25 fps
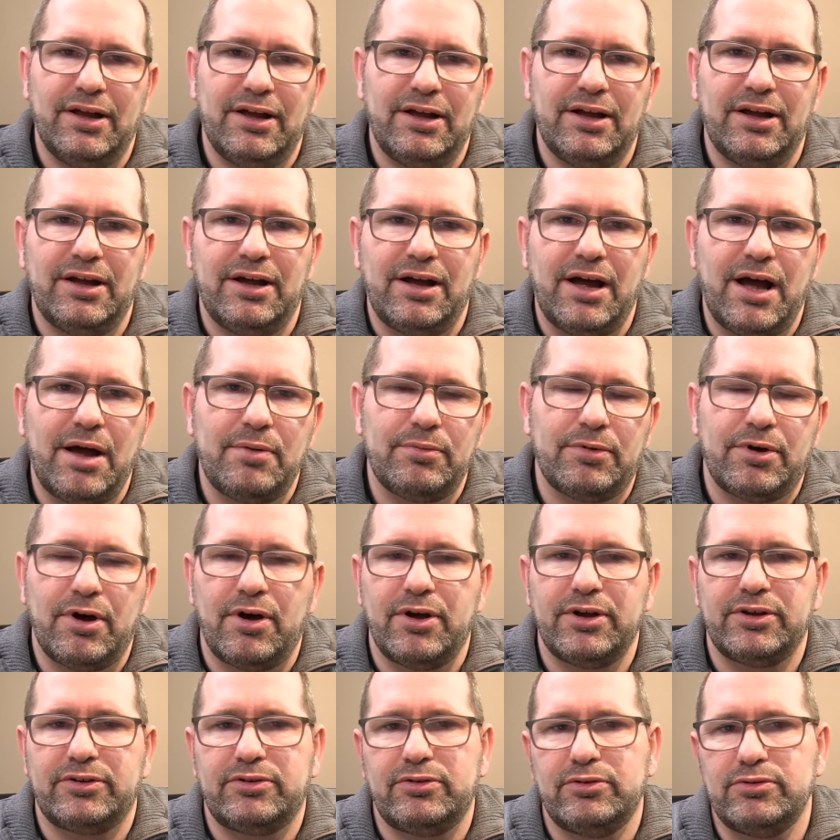uh, I'm
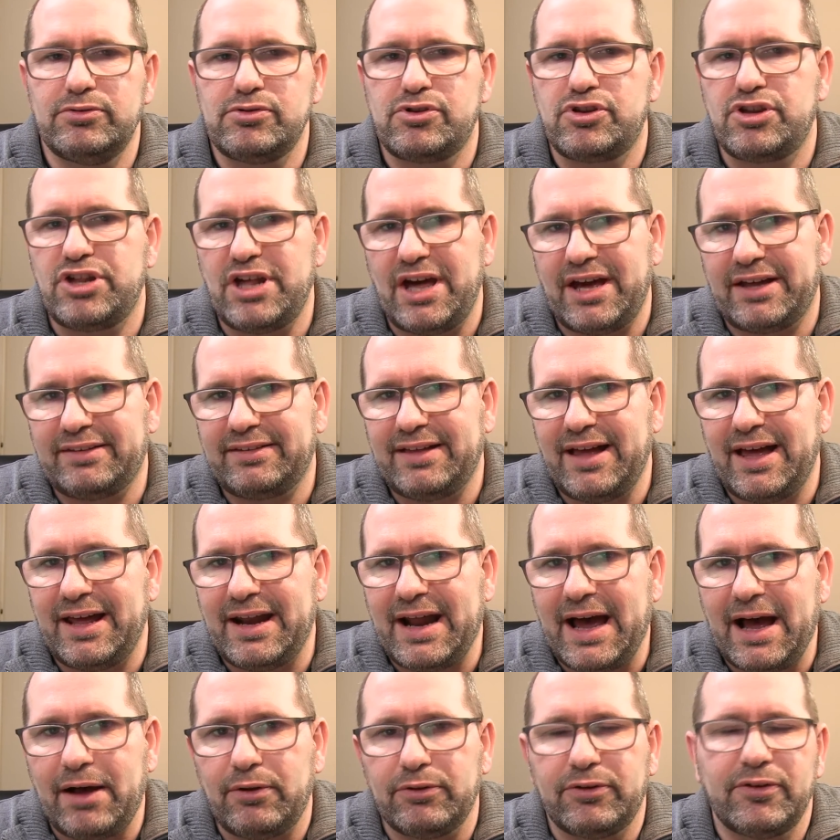going to check
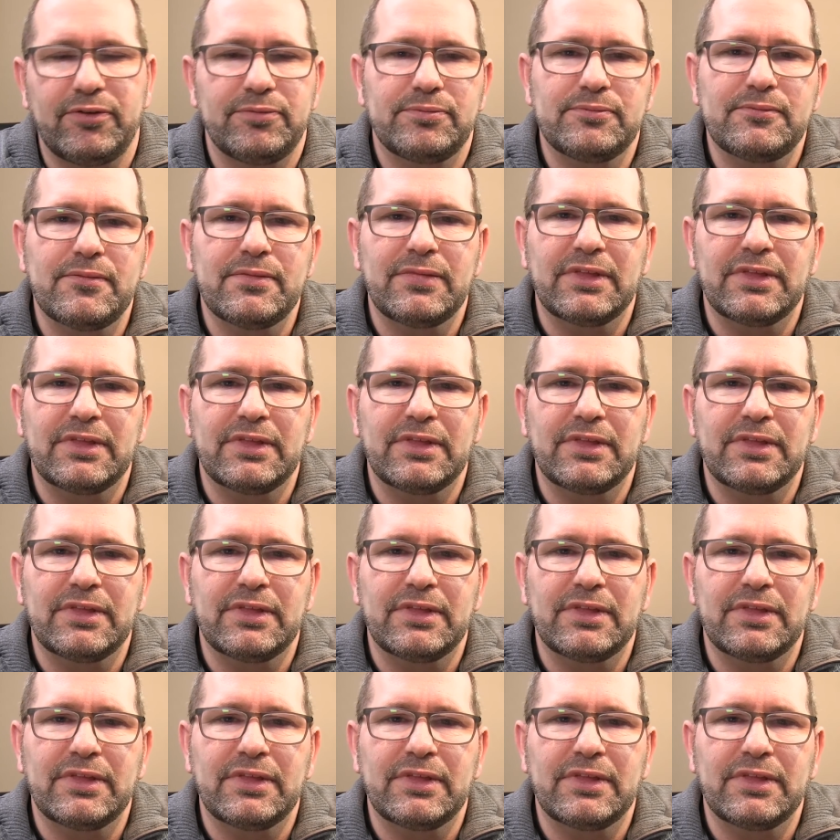that out.